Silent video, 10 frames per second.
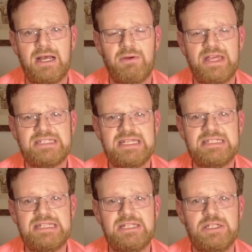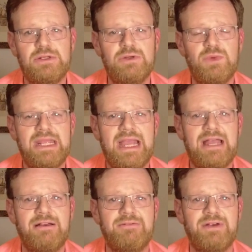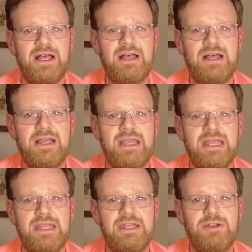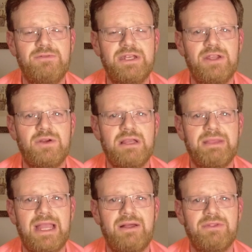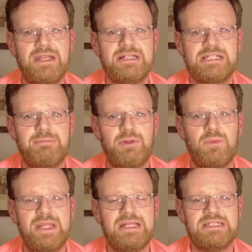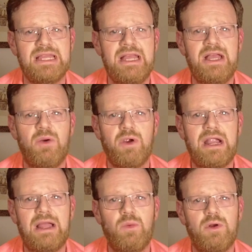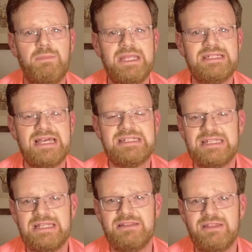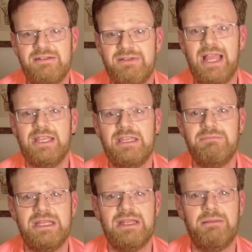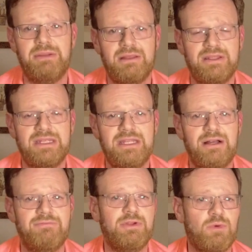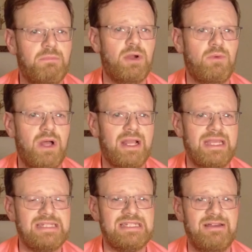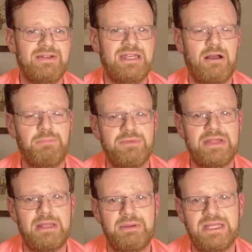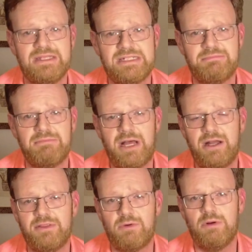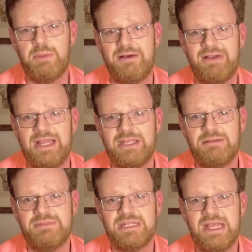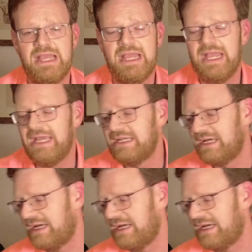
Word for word: Uh, with that said, stay tuned. We have uh, a new video coming out in the next couple of weeks where I will be testing the vacuuming ability of the Roborock S7, and I'll put that up against some of my other robot vacuums. And